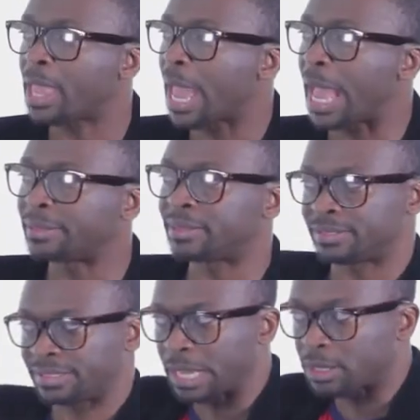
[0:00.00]
and the
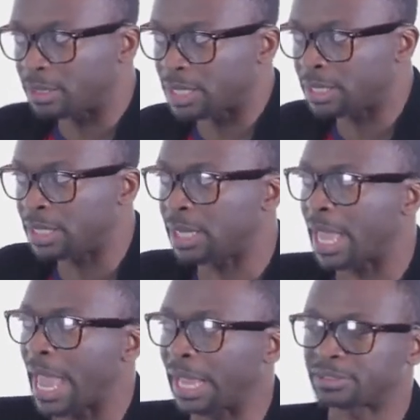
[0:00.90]
second lady
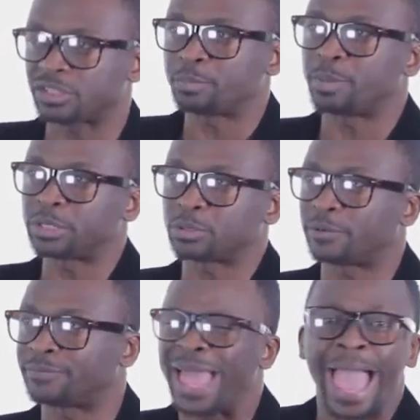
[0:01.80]
has a spirit
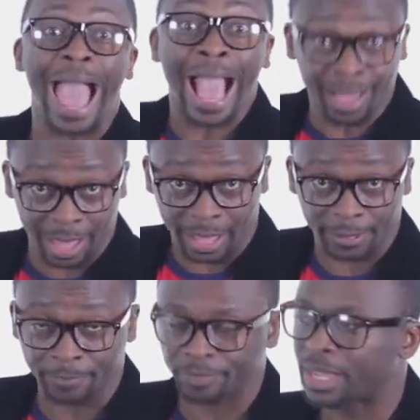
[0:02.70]
of anger,